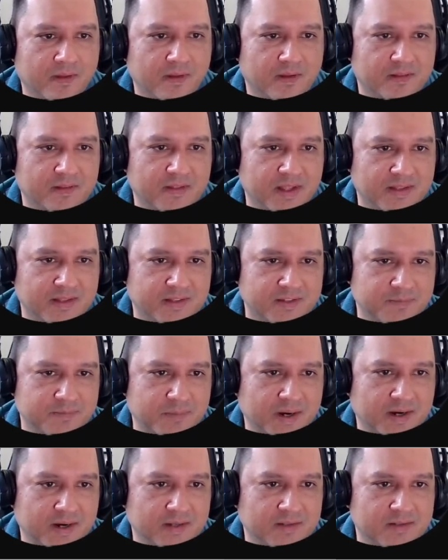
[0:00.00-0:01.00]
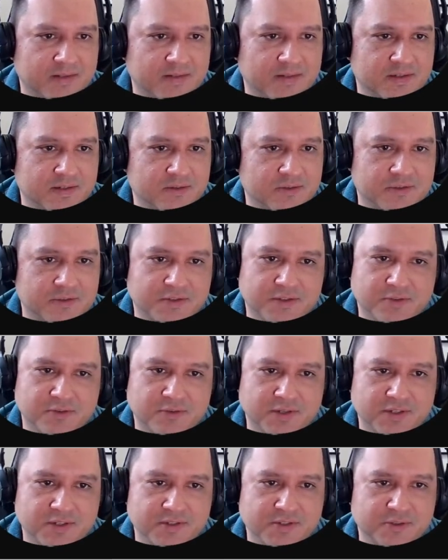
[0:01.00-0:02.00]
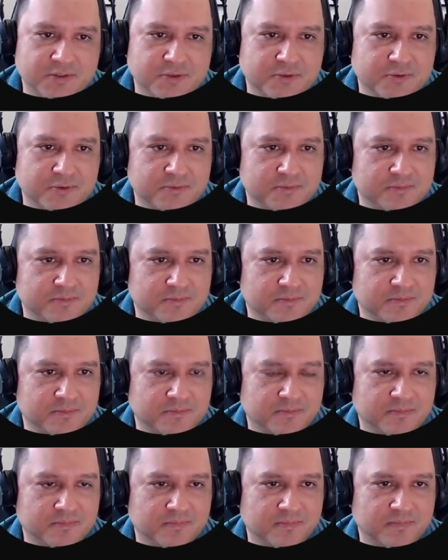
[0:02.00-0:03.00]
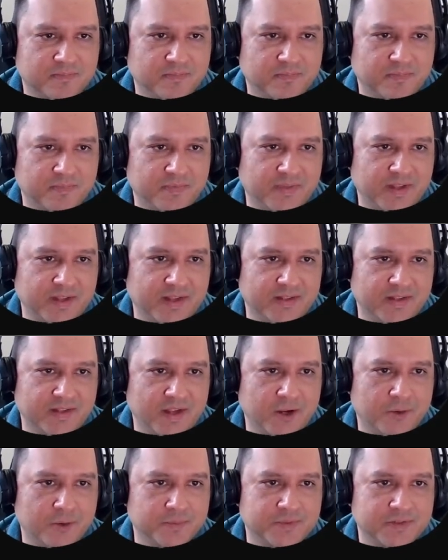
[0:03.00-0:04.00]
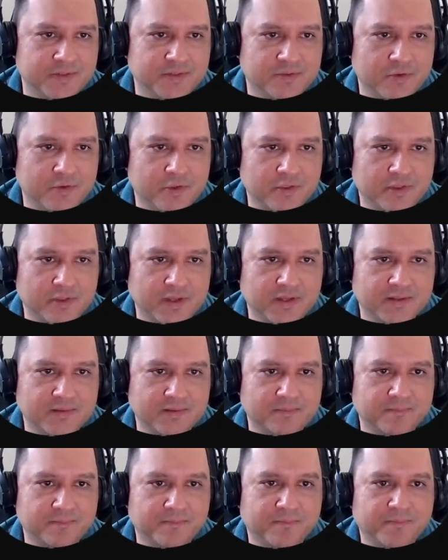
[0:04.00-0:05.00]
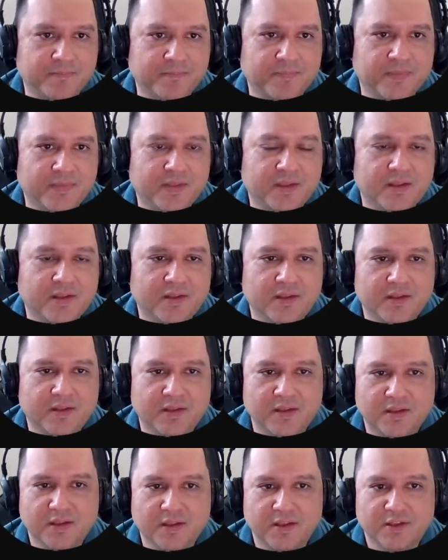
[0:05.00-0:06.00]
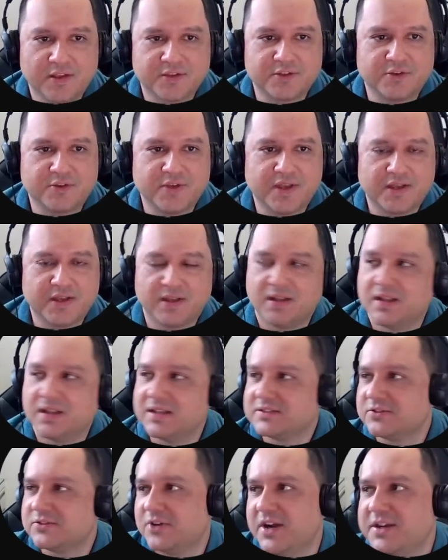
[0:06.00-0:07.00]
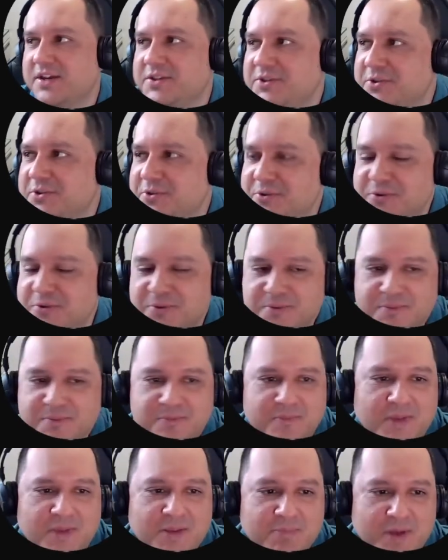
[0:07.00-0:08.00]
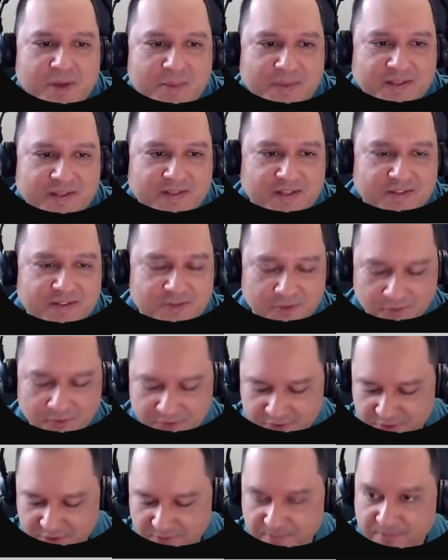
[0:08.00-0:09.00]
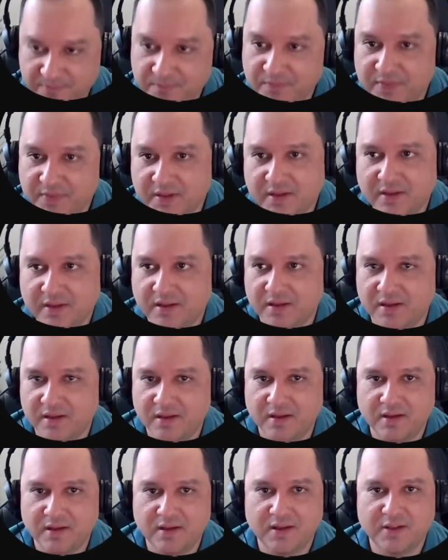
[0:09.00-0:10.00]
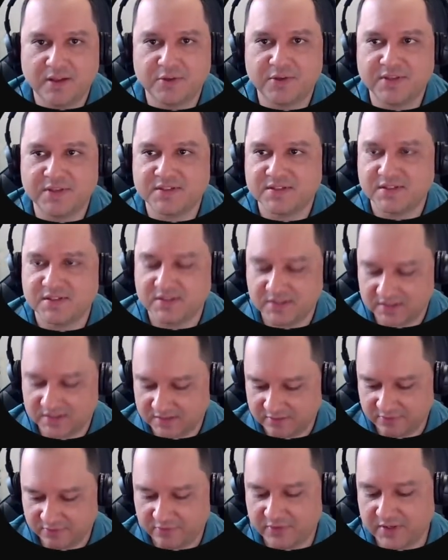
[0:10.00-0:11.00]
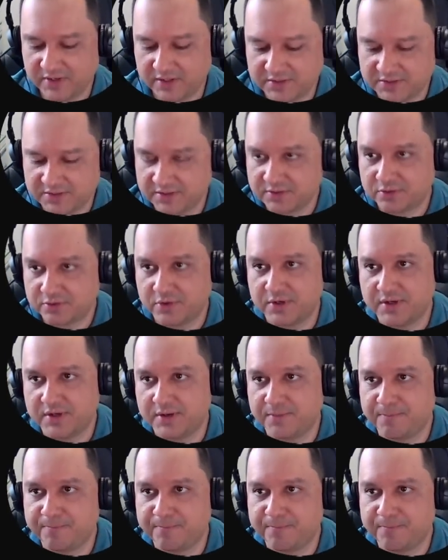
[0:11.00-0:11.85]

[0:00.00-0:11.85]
That is part is equals this one, so that helps us with that. So yeah, let's try to implement that solution. You can see that if I just run